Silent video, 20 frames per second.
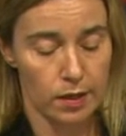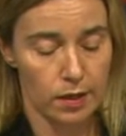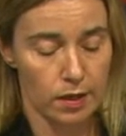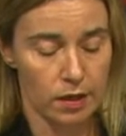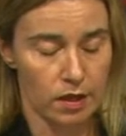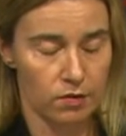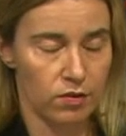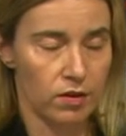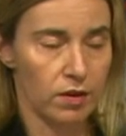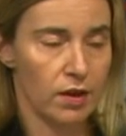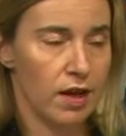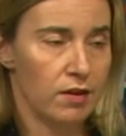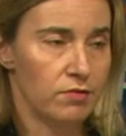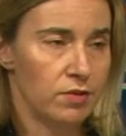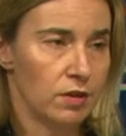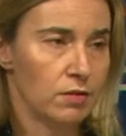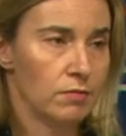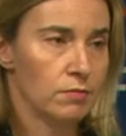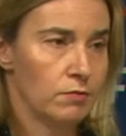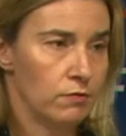even
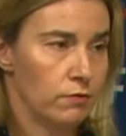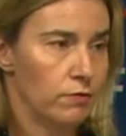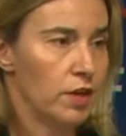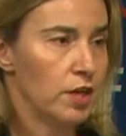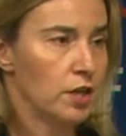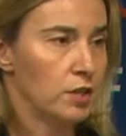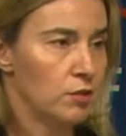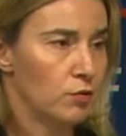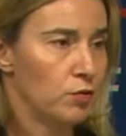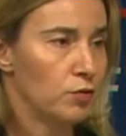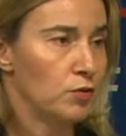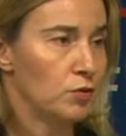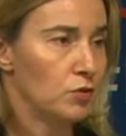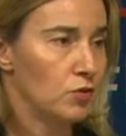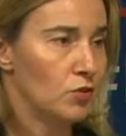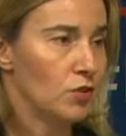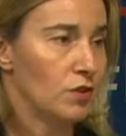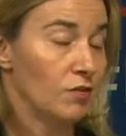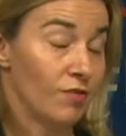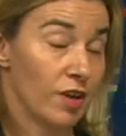having very
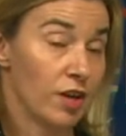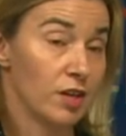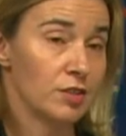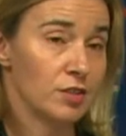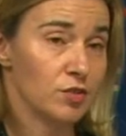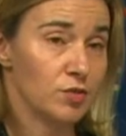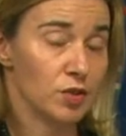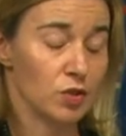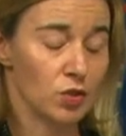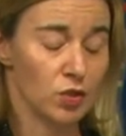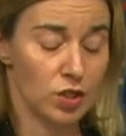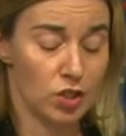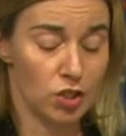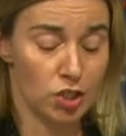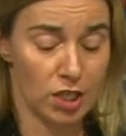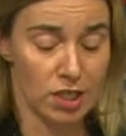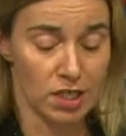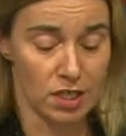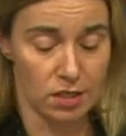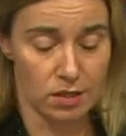different and very difficult
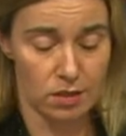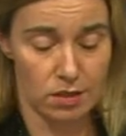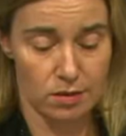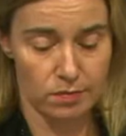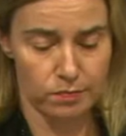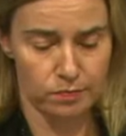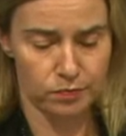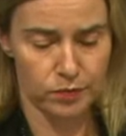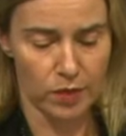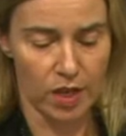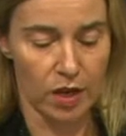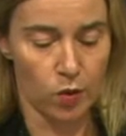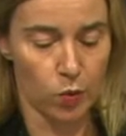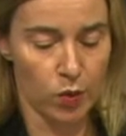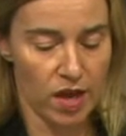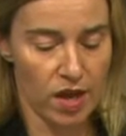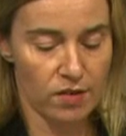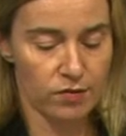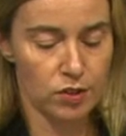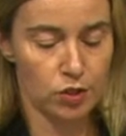agendas. And we
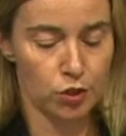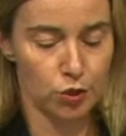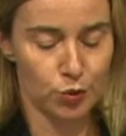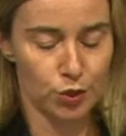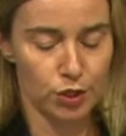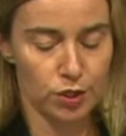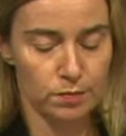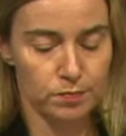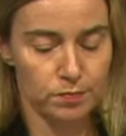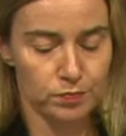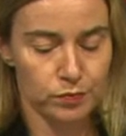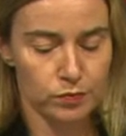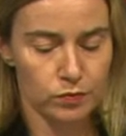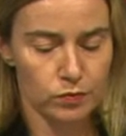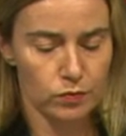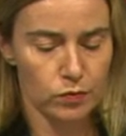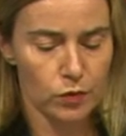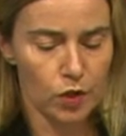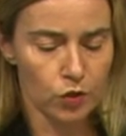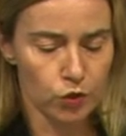have a duty
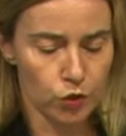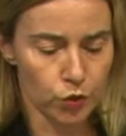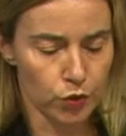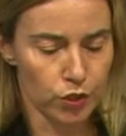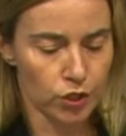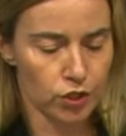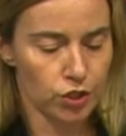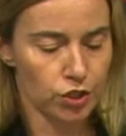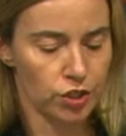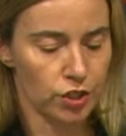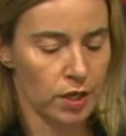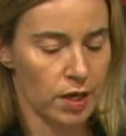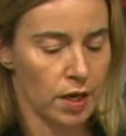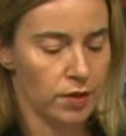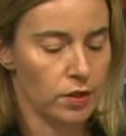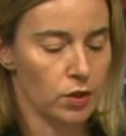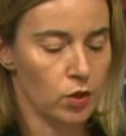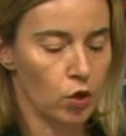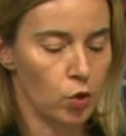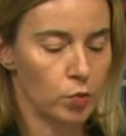to reach
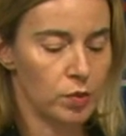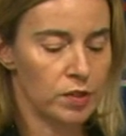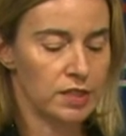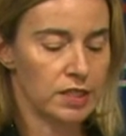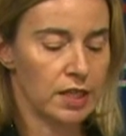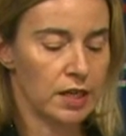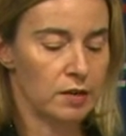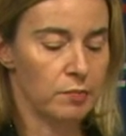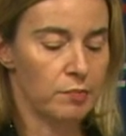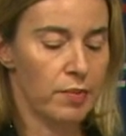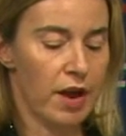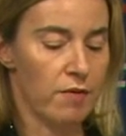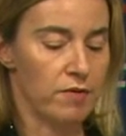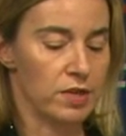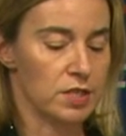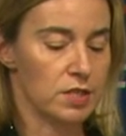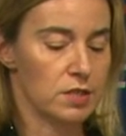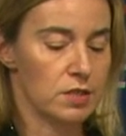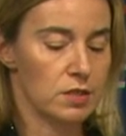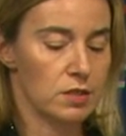another global deal in
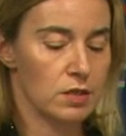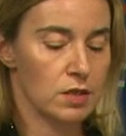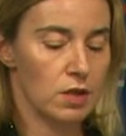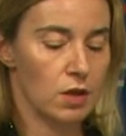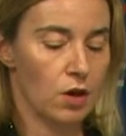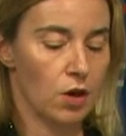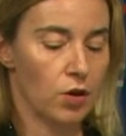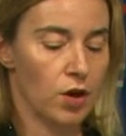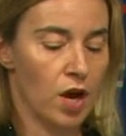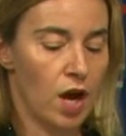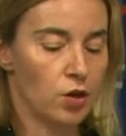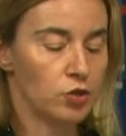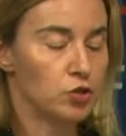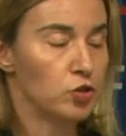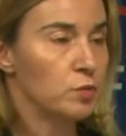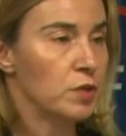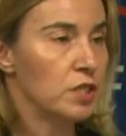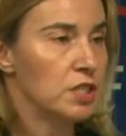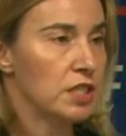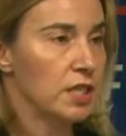Paris on how to
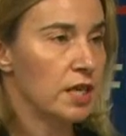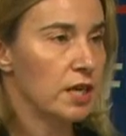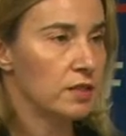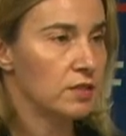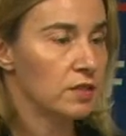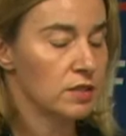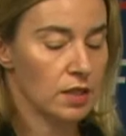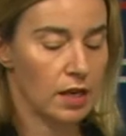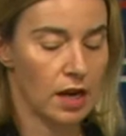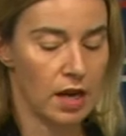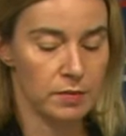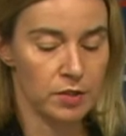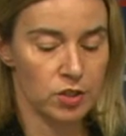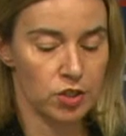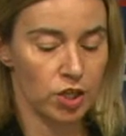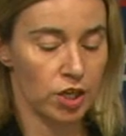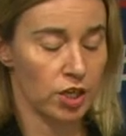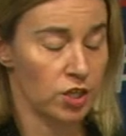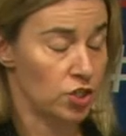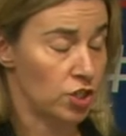mitigate climate
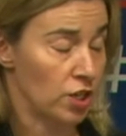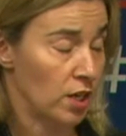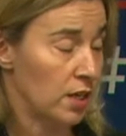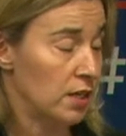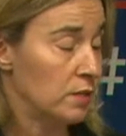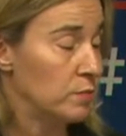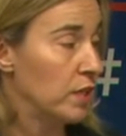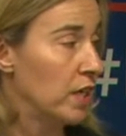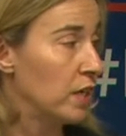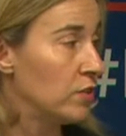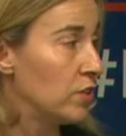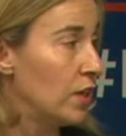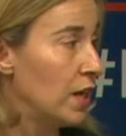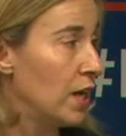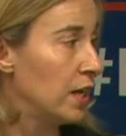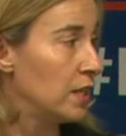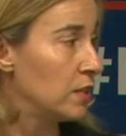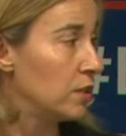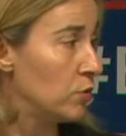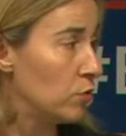change. And let me
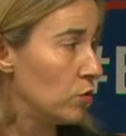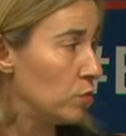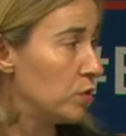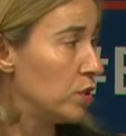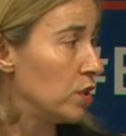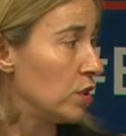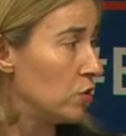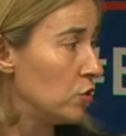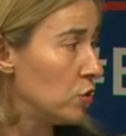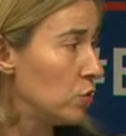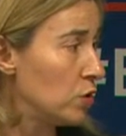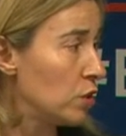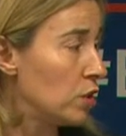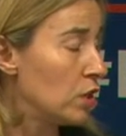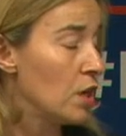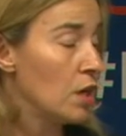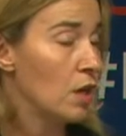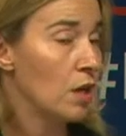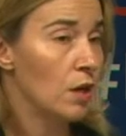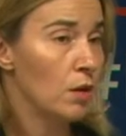underline the European Union
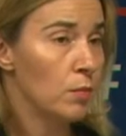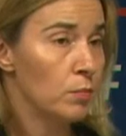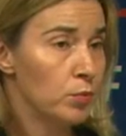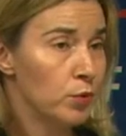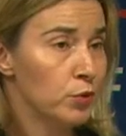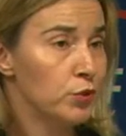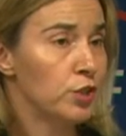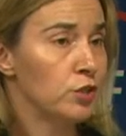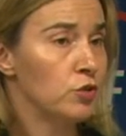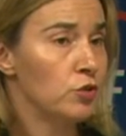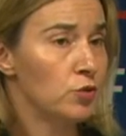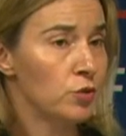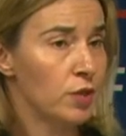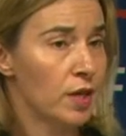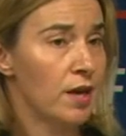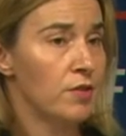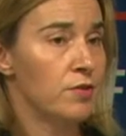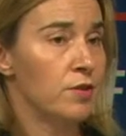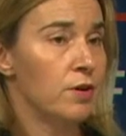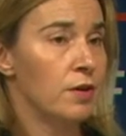putting
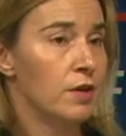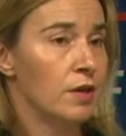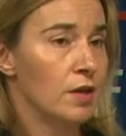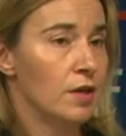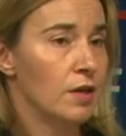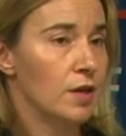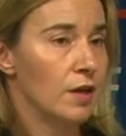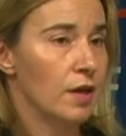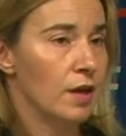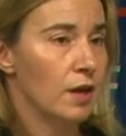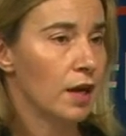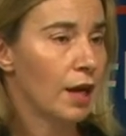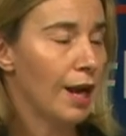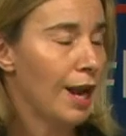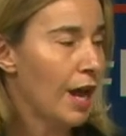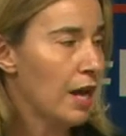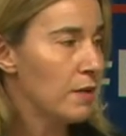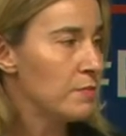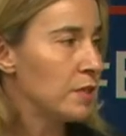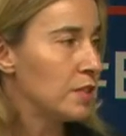together a
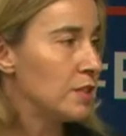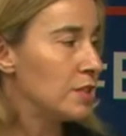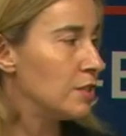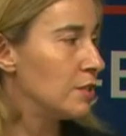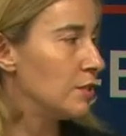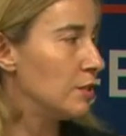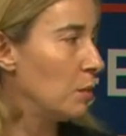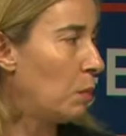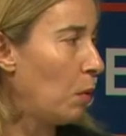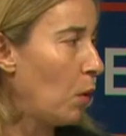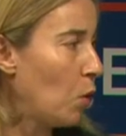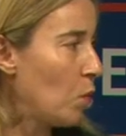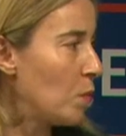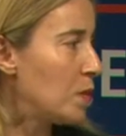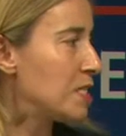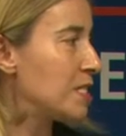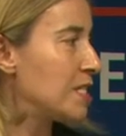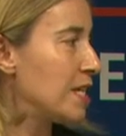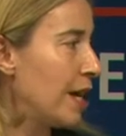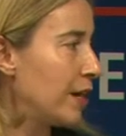climate
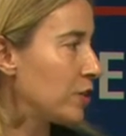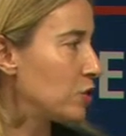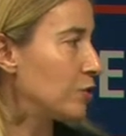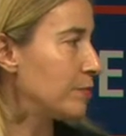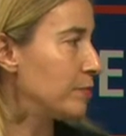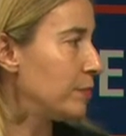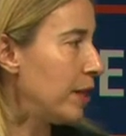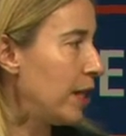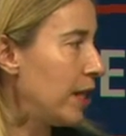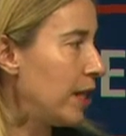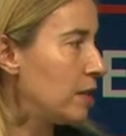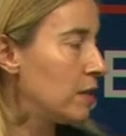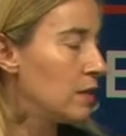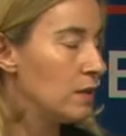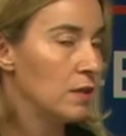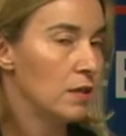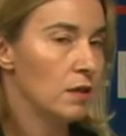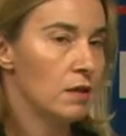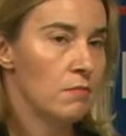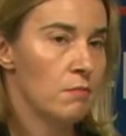diplomacy action plan
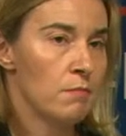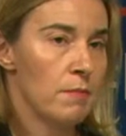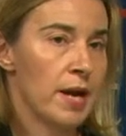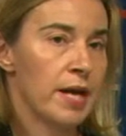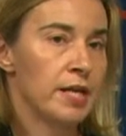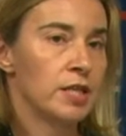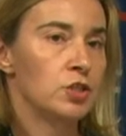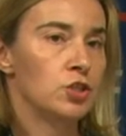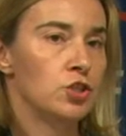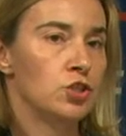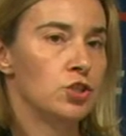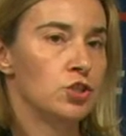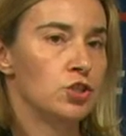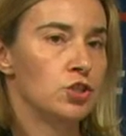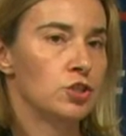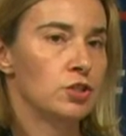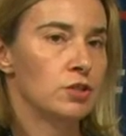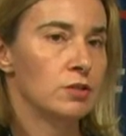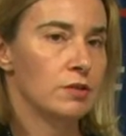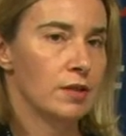managed
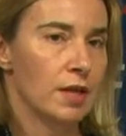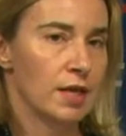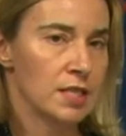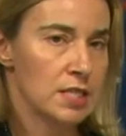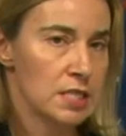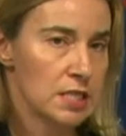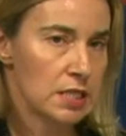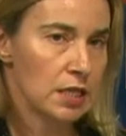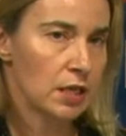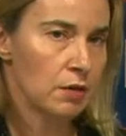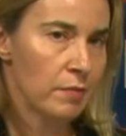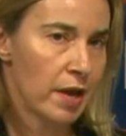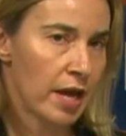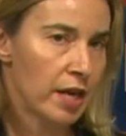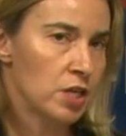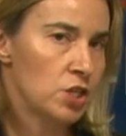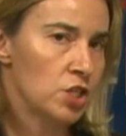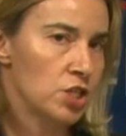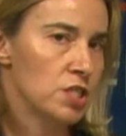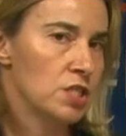and still
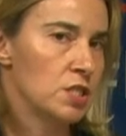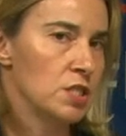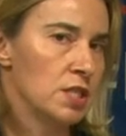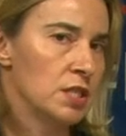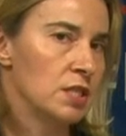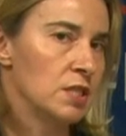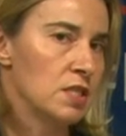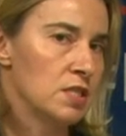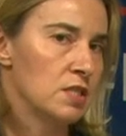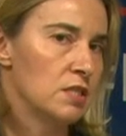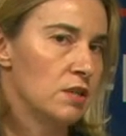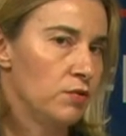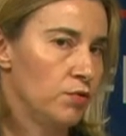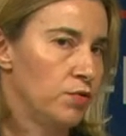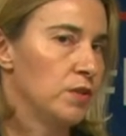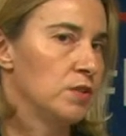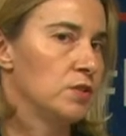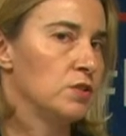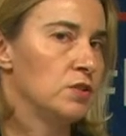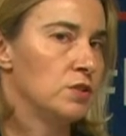manages in these
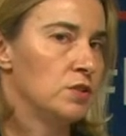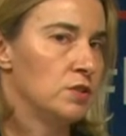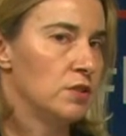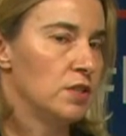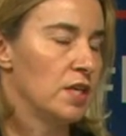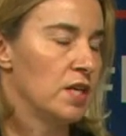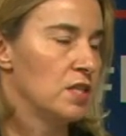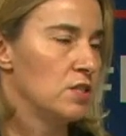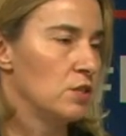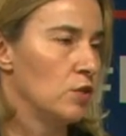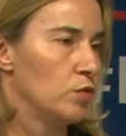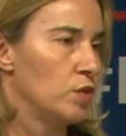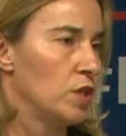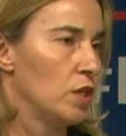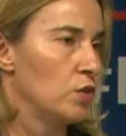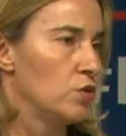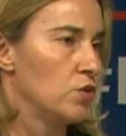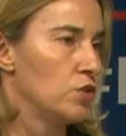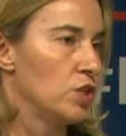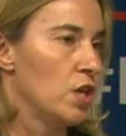difficult days of
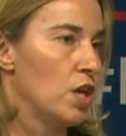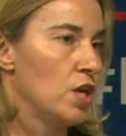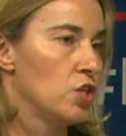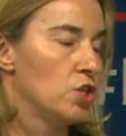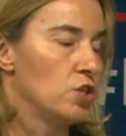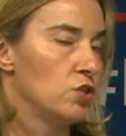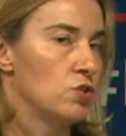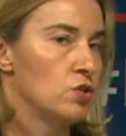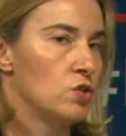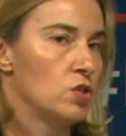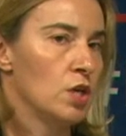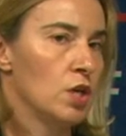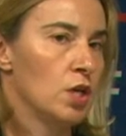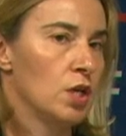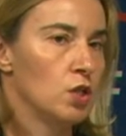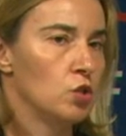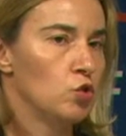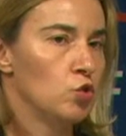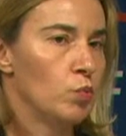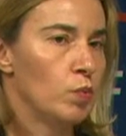negotiations
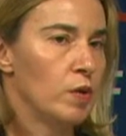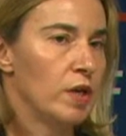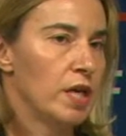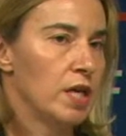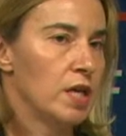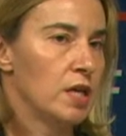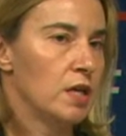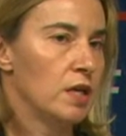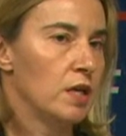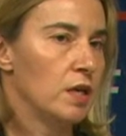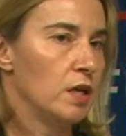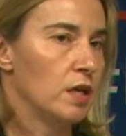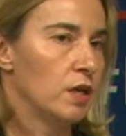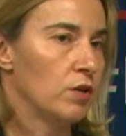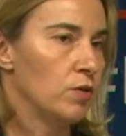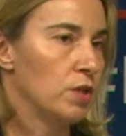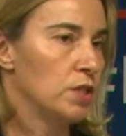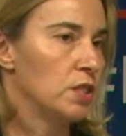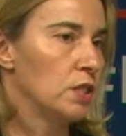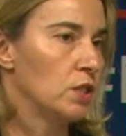to play a
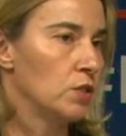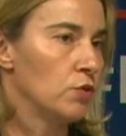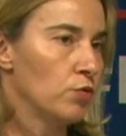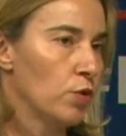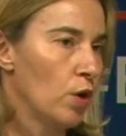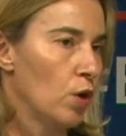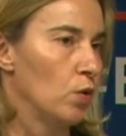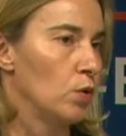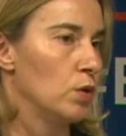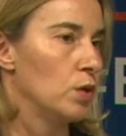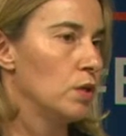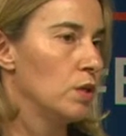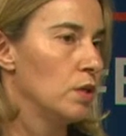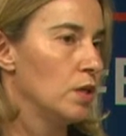critical role,